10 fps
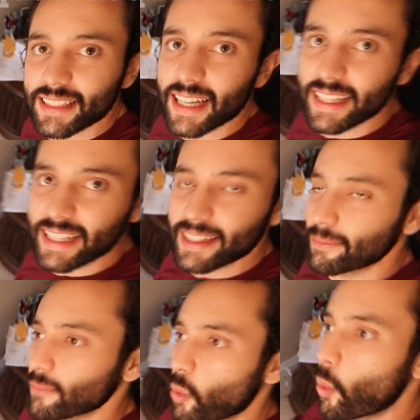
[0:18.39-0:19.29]
take
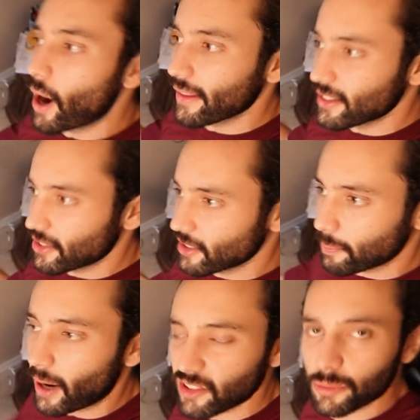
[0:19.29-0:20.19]
it, why this is a
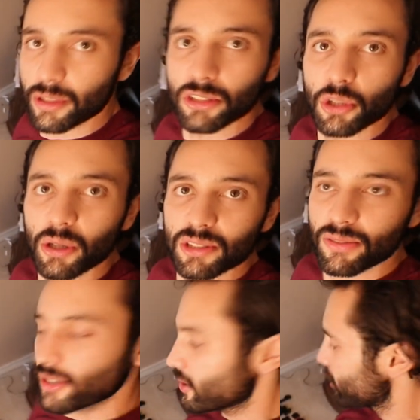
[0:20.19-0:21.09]
possible good choice
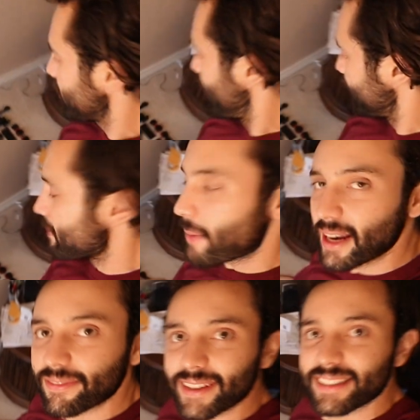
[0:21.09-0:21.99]
for you, the
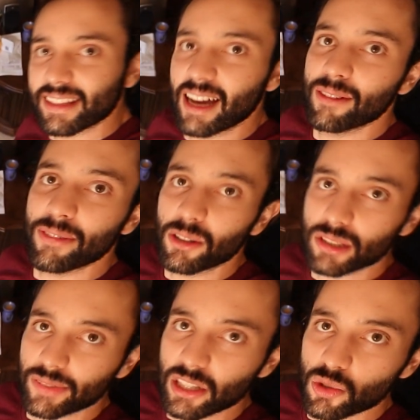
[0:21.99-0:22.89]
benefits, the downfalls
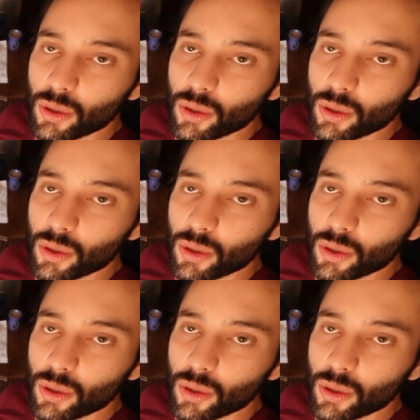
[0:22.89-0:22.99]
of each